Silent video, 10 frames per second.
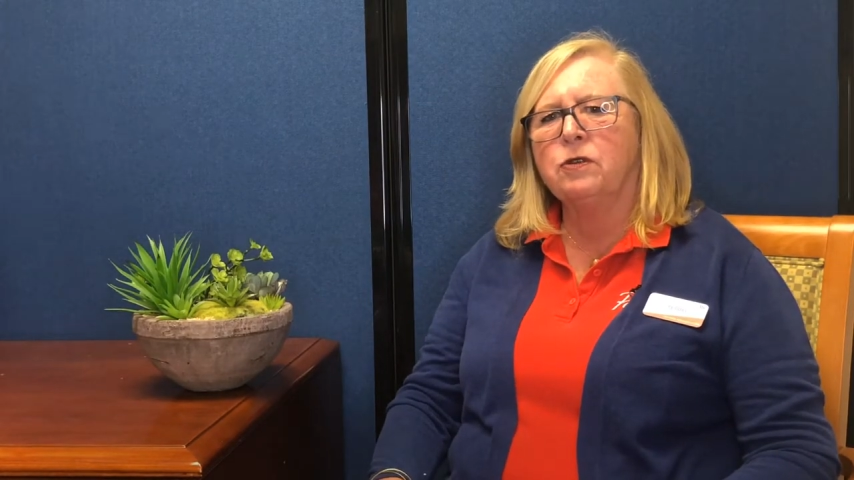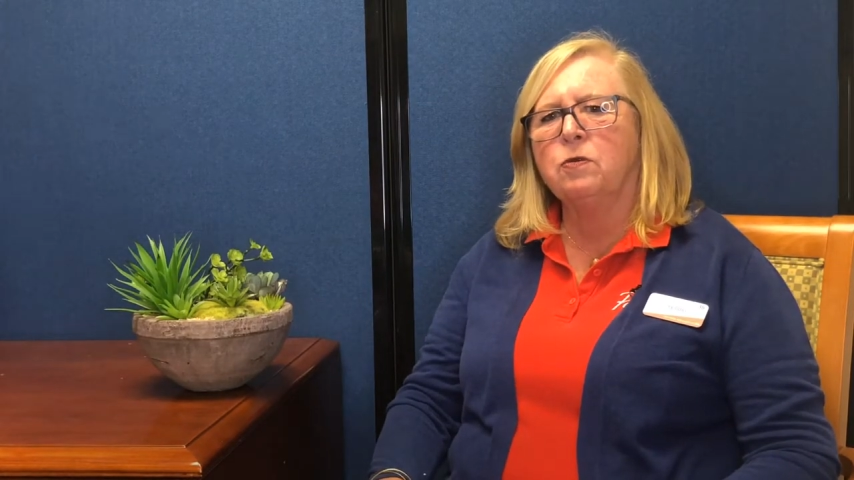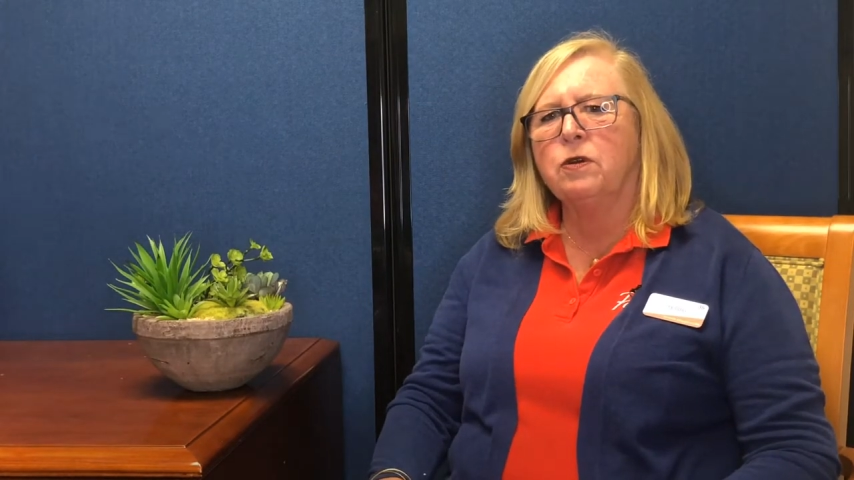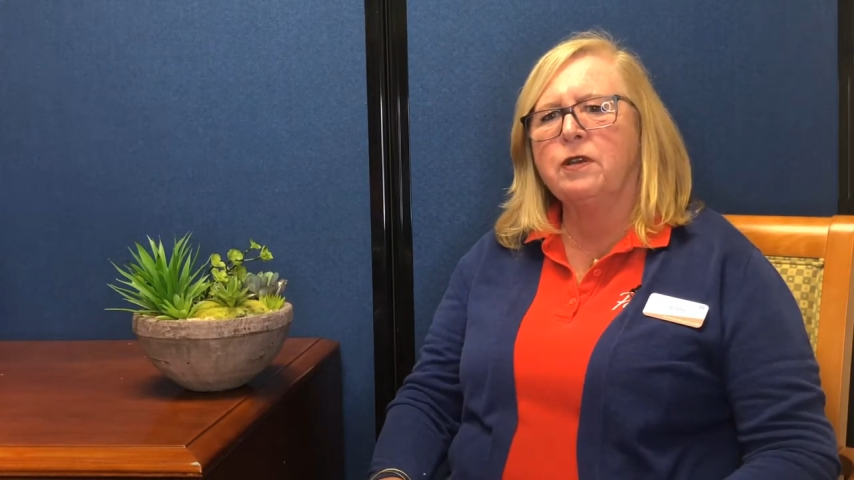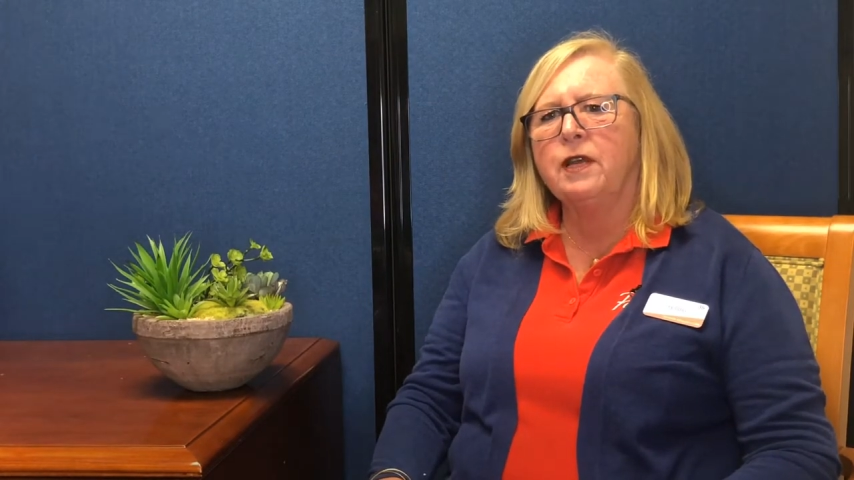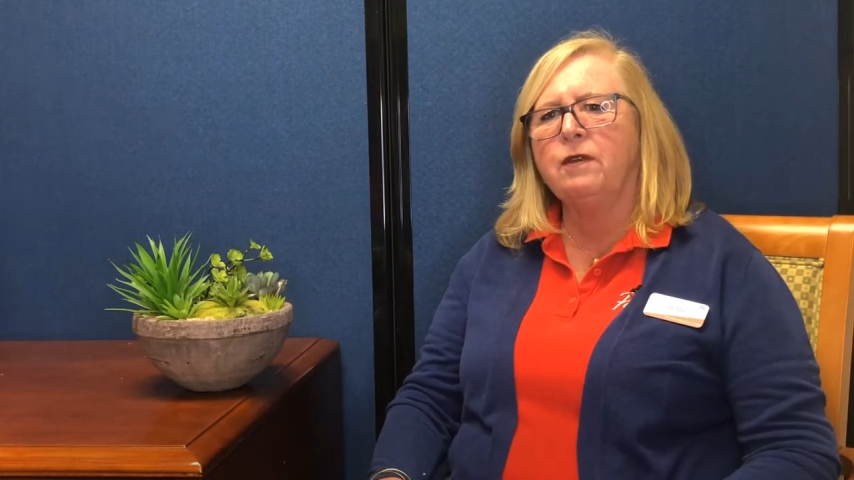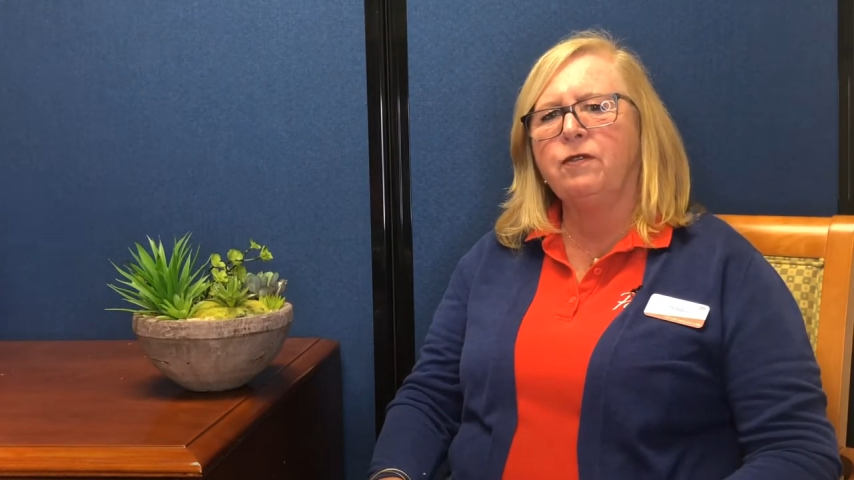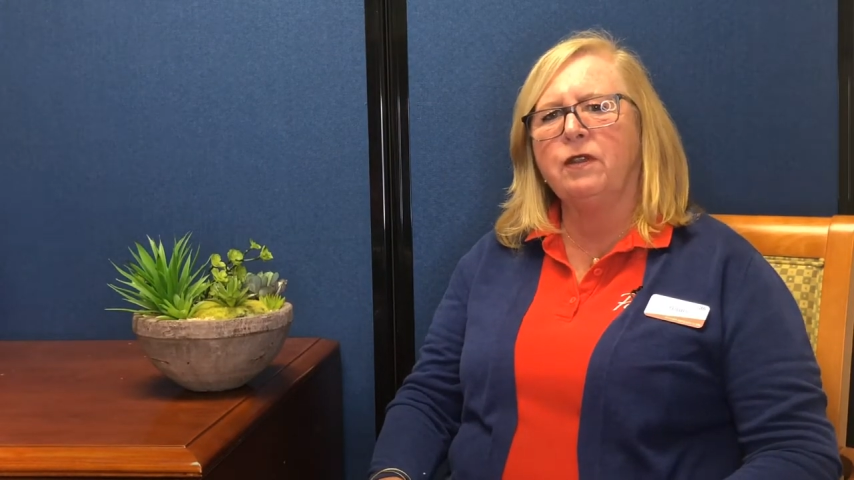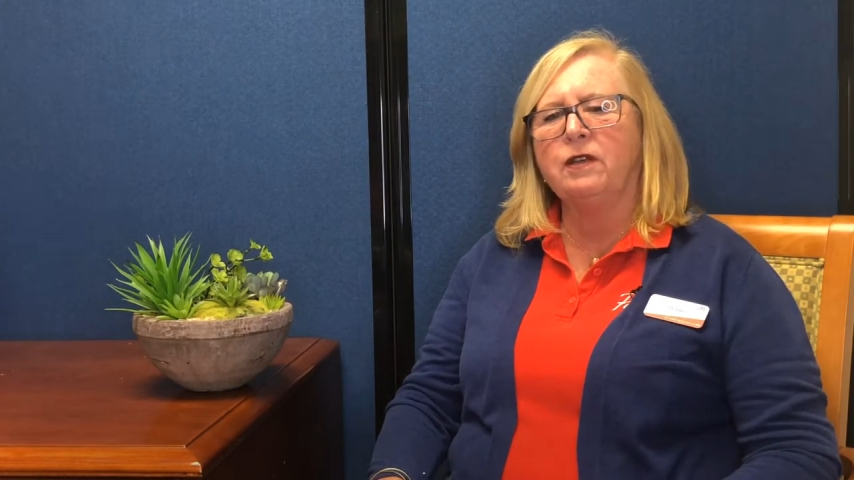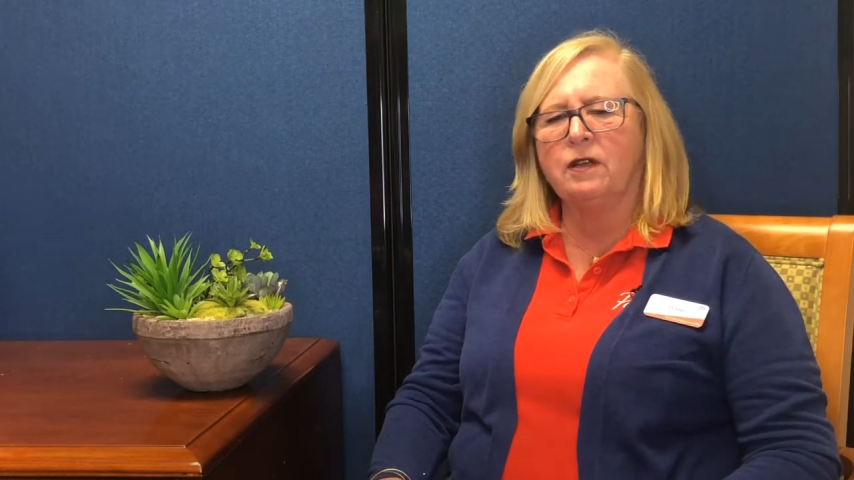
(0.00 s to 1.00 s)
coordinator
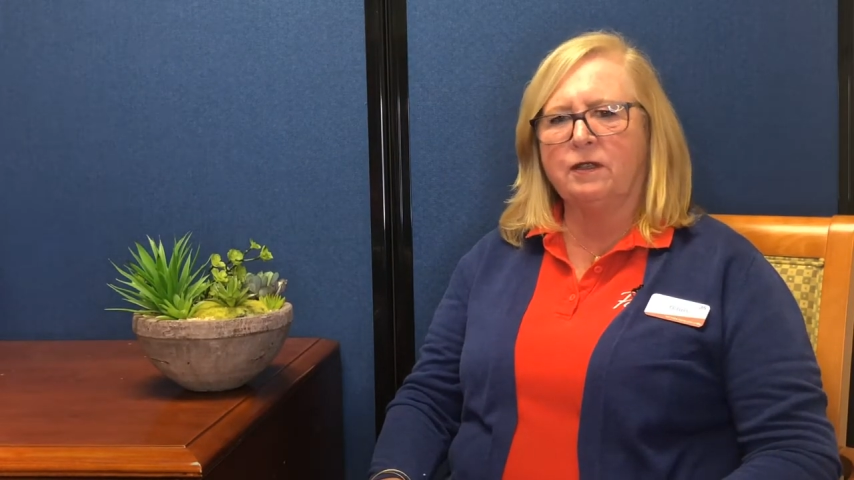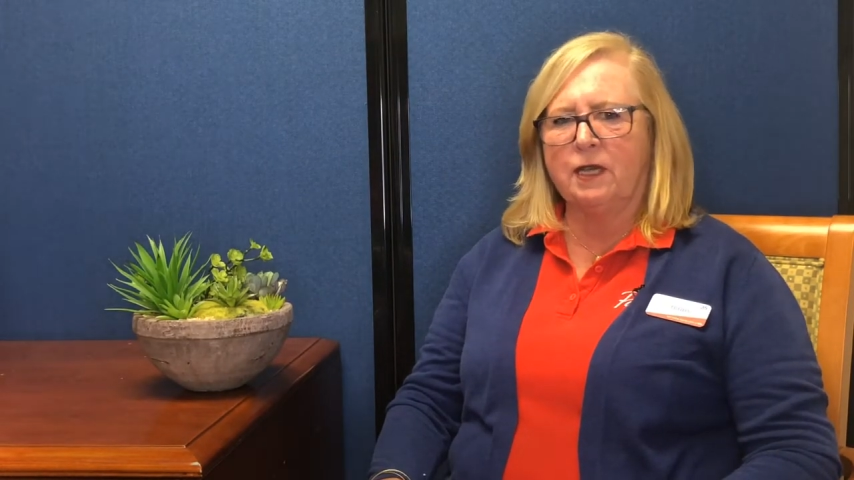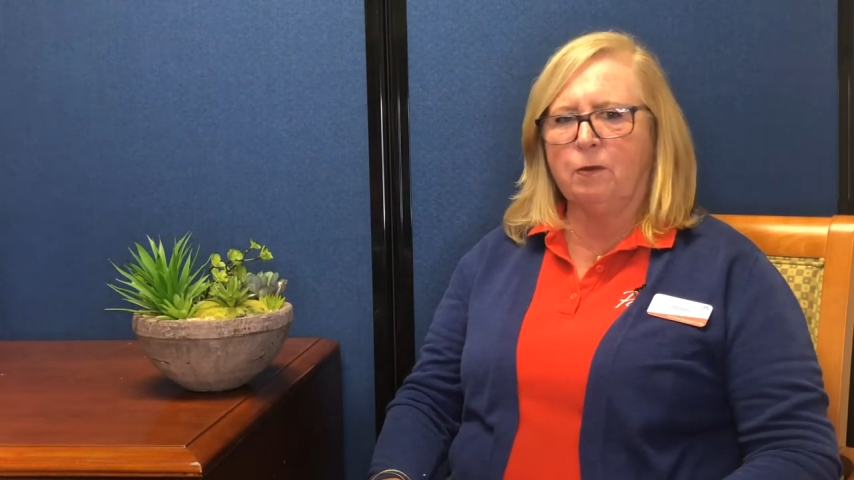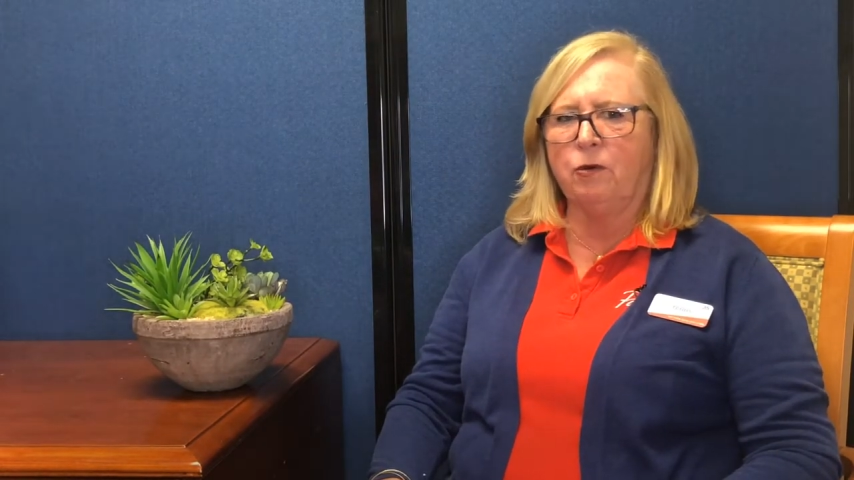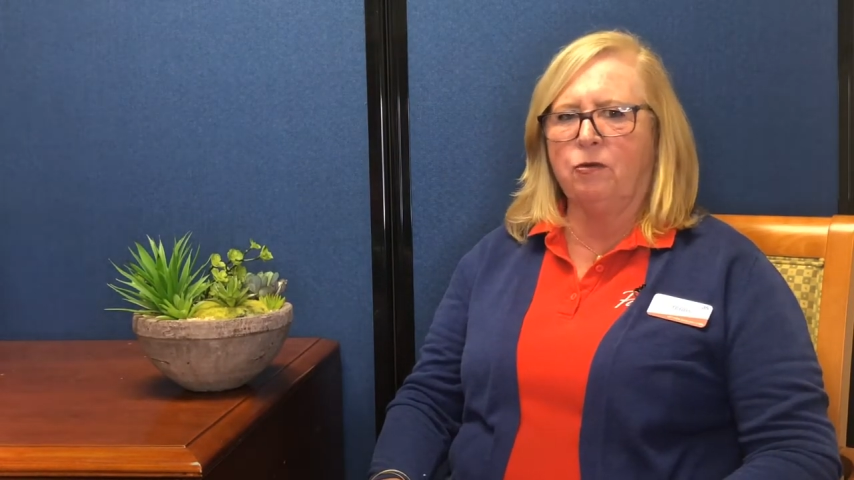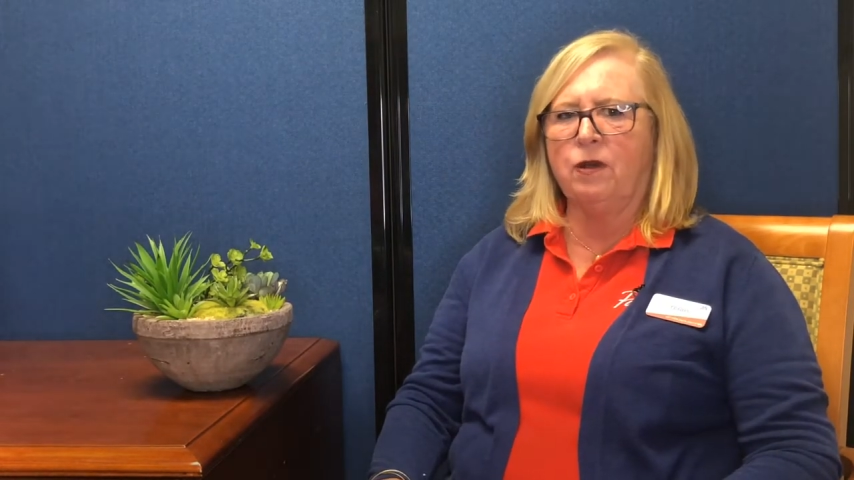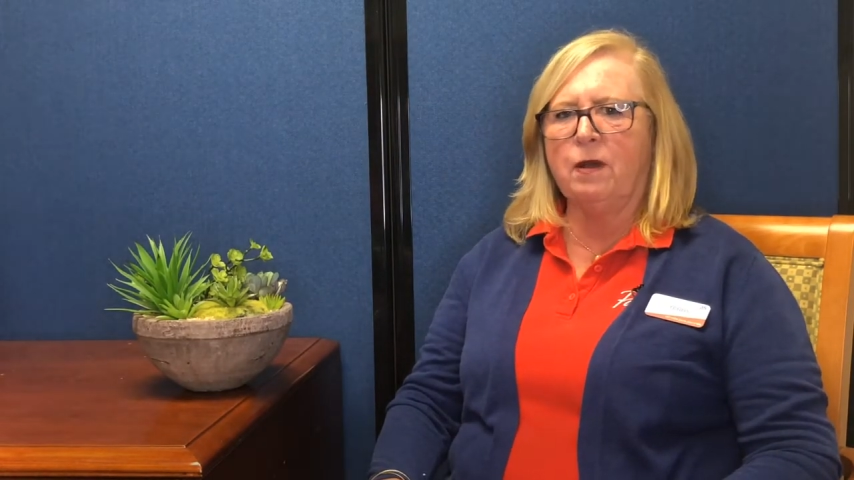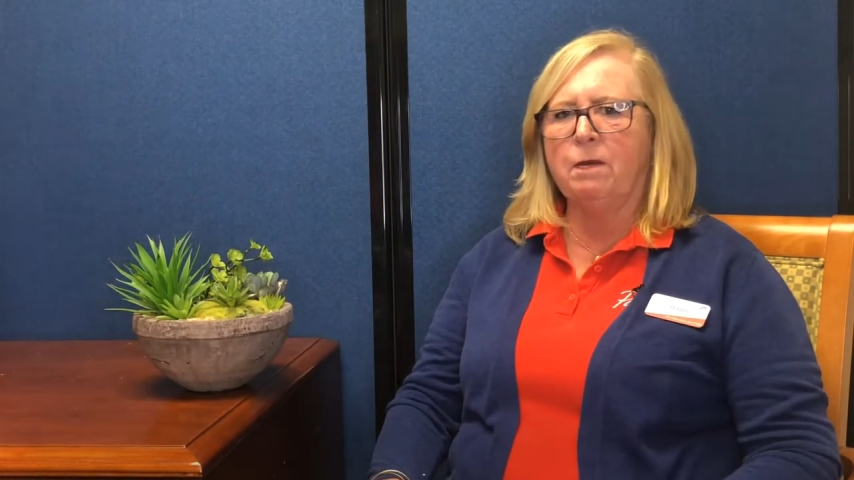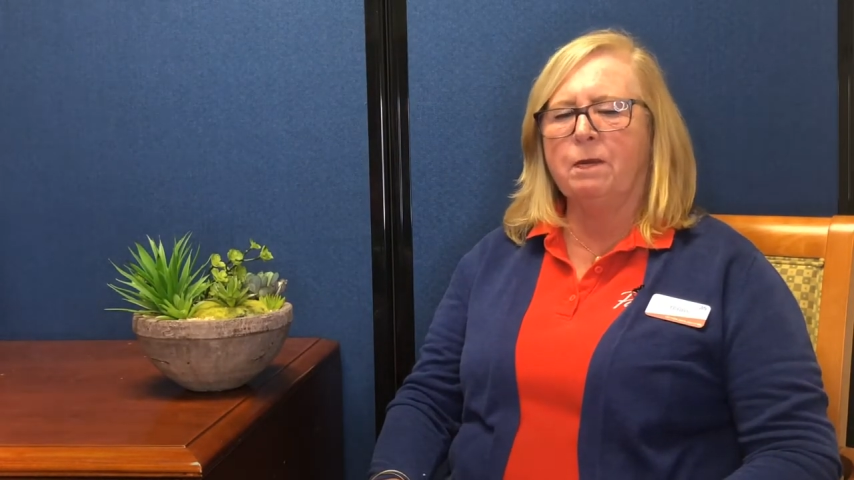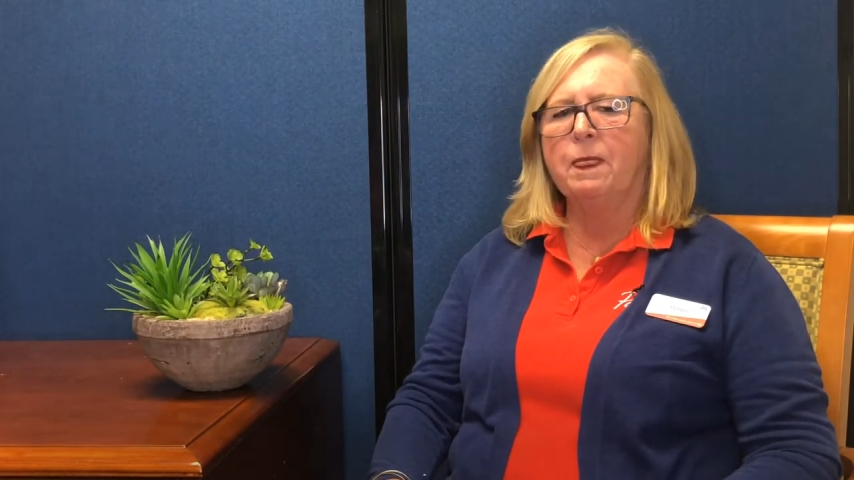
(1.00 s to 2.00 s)
for the Adult Day
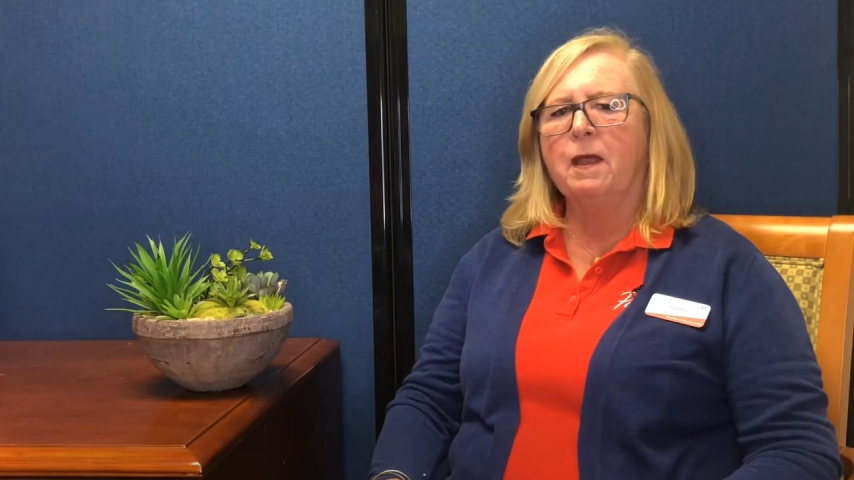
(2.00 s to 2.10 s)
program.